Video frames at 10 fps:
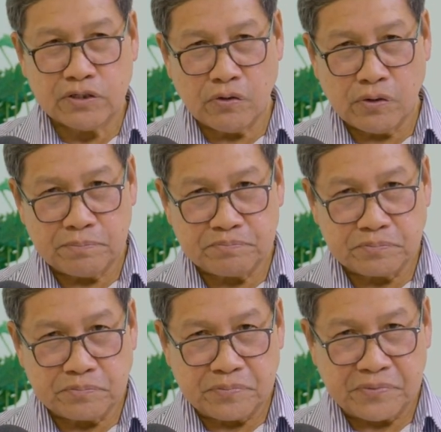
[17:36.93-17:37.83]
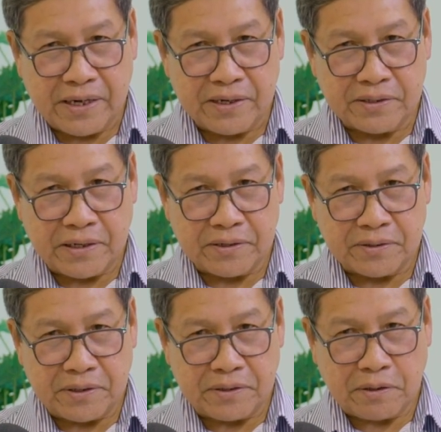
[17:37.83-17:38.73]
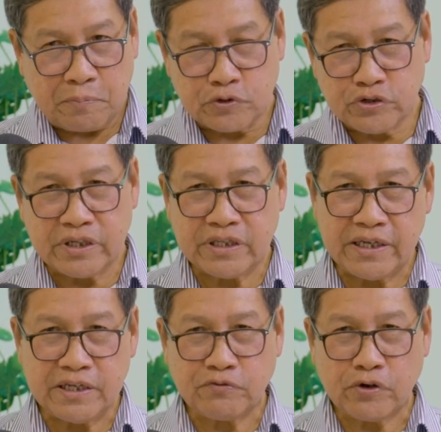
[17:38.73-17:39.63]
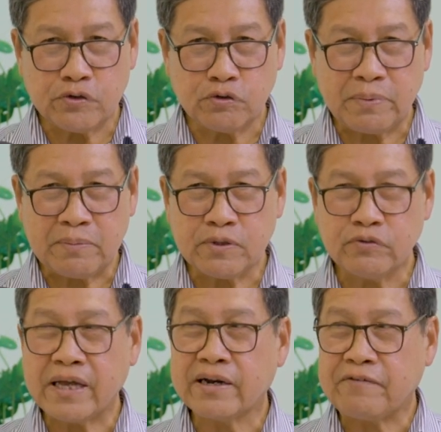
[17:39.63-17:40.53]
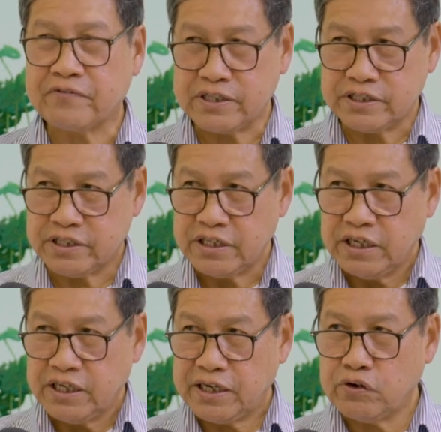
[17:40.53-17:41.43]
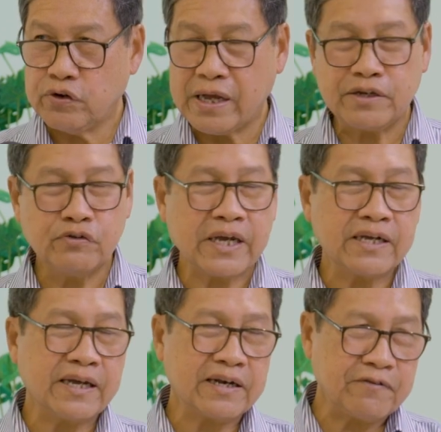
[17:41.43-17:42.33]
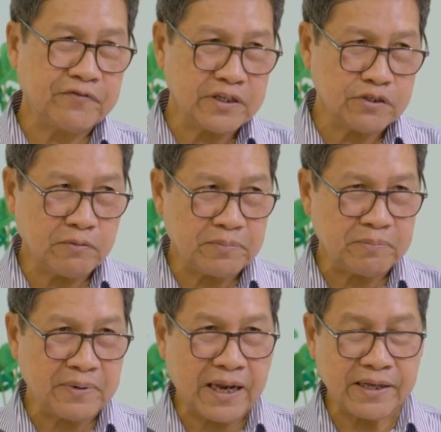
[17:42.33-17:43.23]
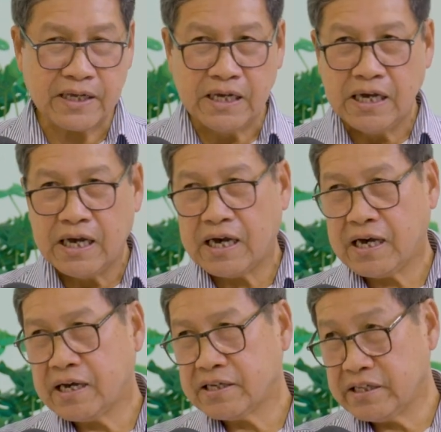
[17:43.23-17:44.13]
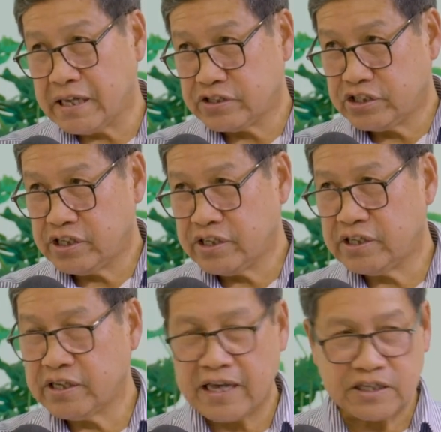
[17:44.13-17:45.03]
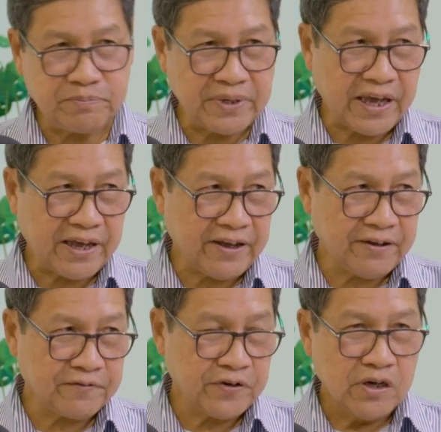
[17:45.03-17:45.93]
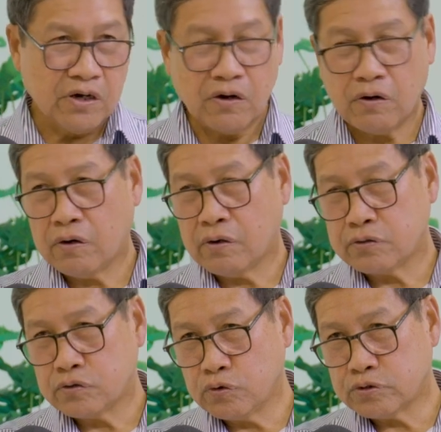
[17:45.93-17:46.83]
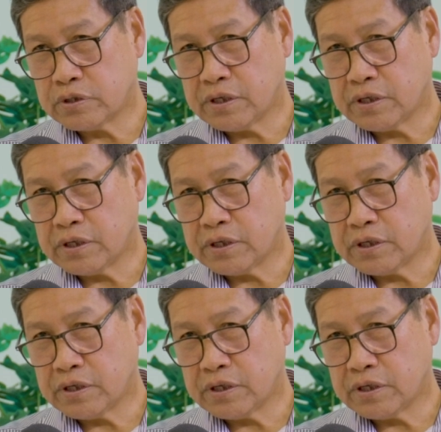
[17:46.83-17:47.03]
So the opportunity is for you to be able to get reference, and you can get reference from people like ESG, SBF, or those